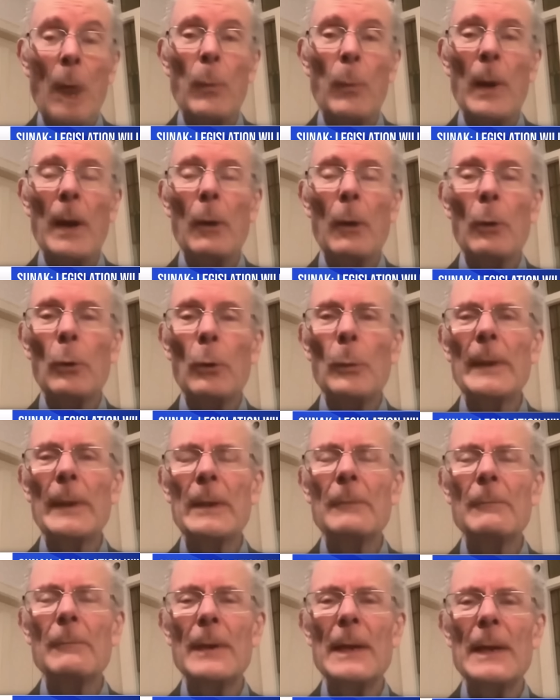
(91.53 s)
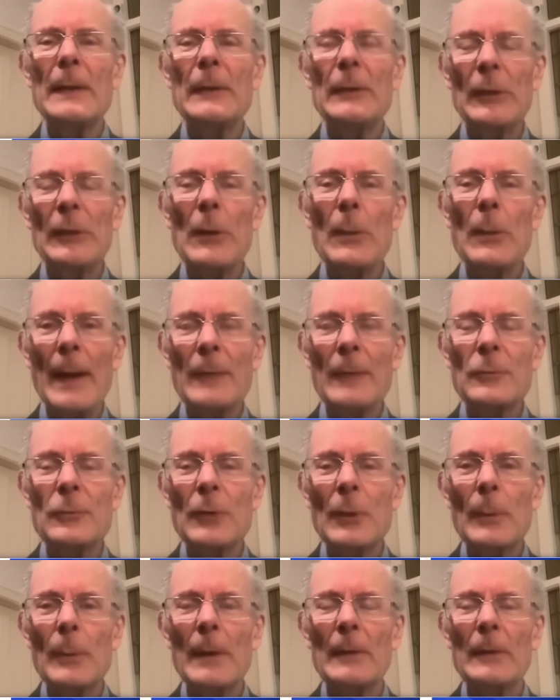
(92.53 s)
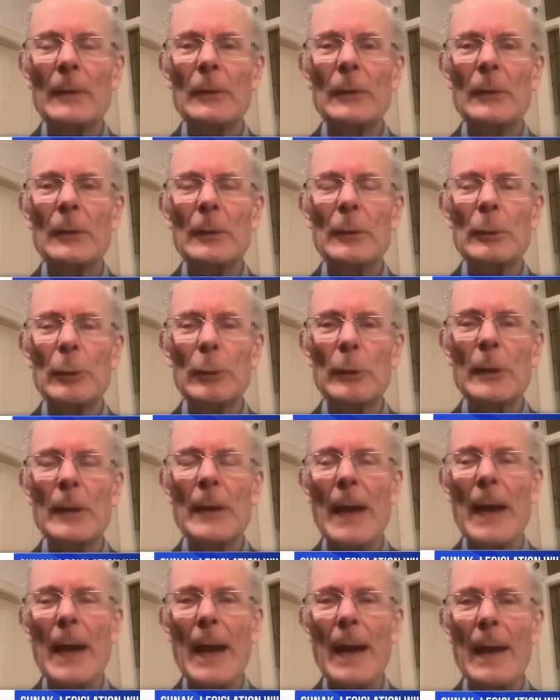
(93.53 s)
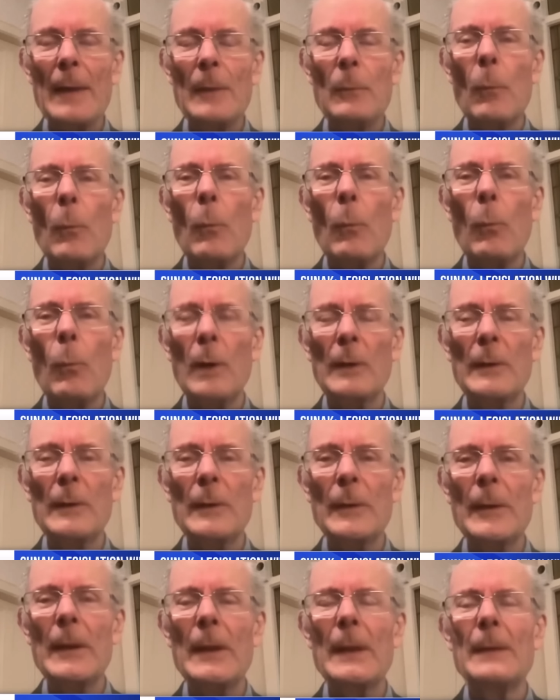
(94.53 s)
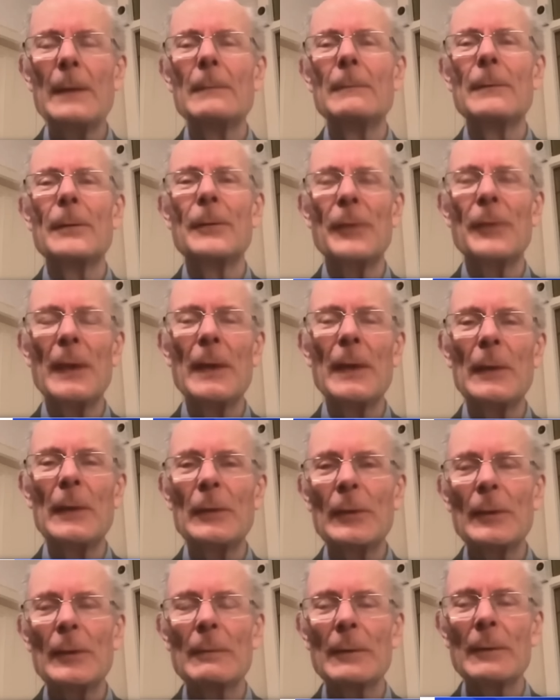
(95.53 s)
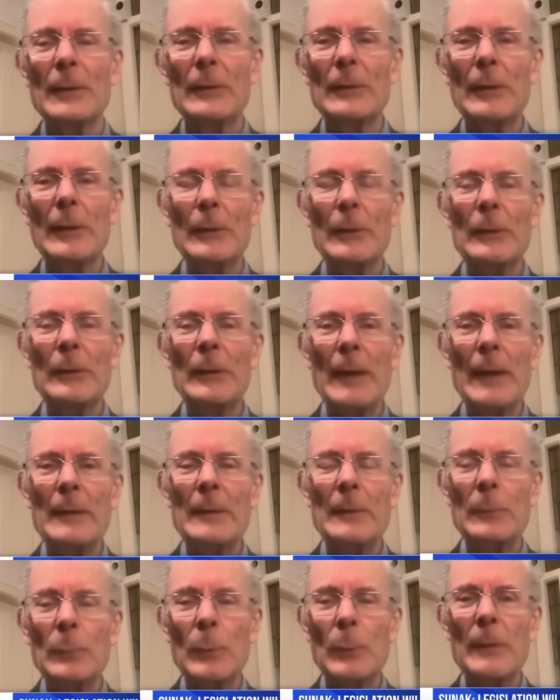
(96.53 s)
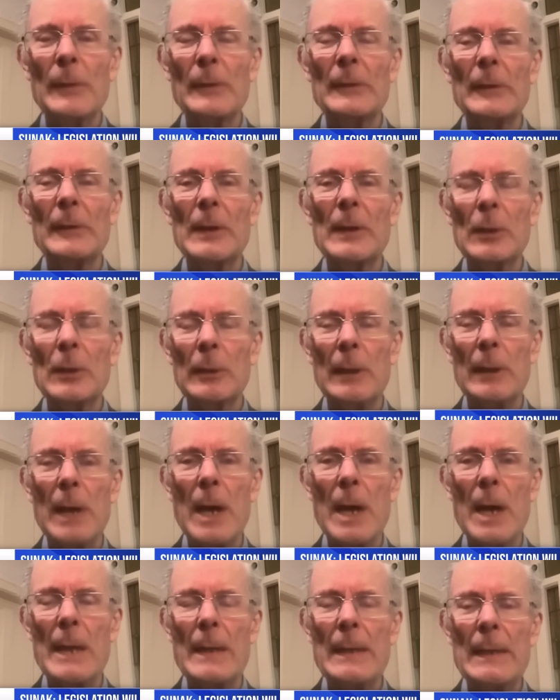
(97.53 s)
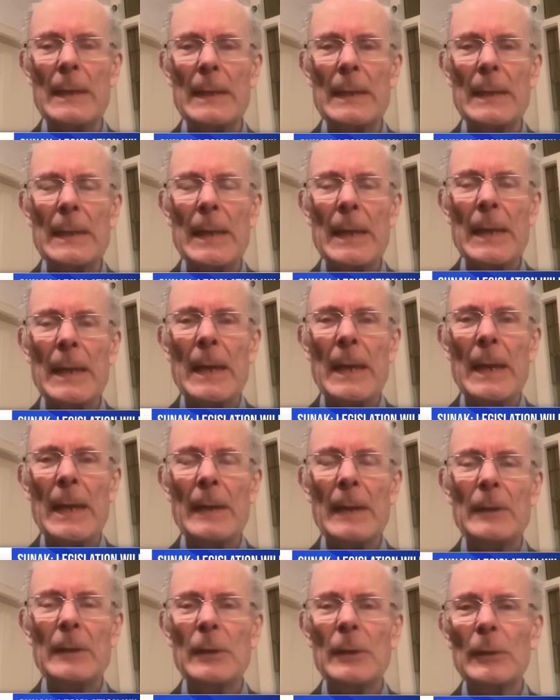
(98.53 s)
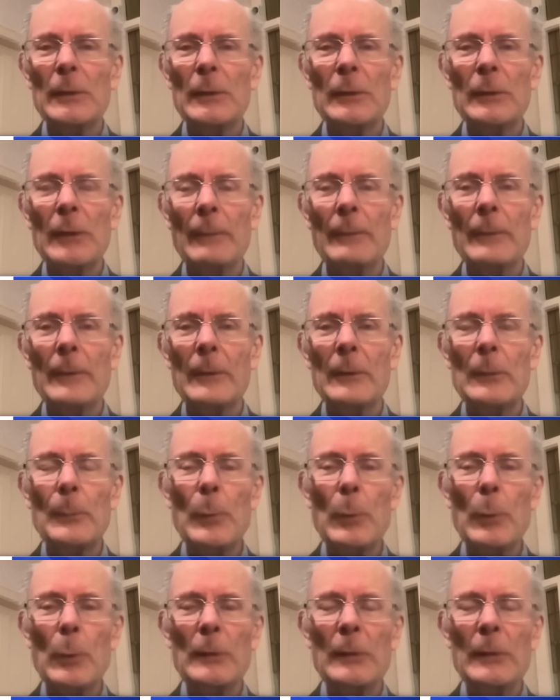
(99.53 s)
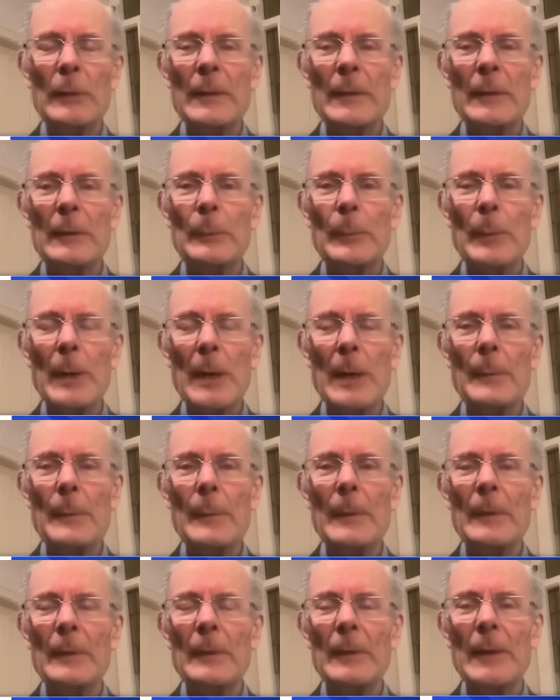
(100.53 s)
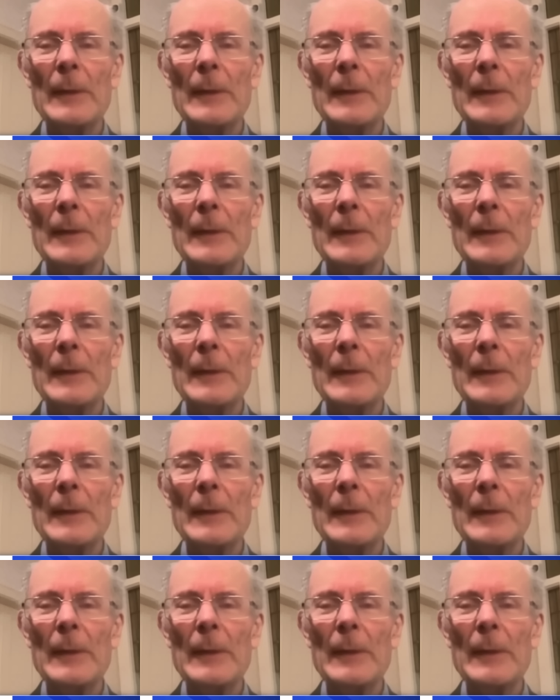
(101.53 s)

Well, all we can really do, Andrew, is to look at what are the things that are associated with the decline in Conservative support in this Parliament.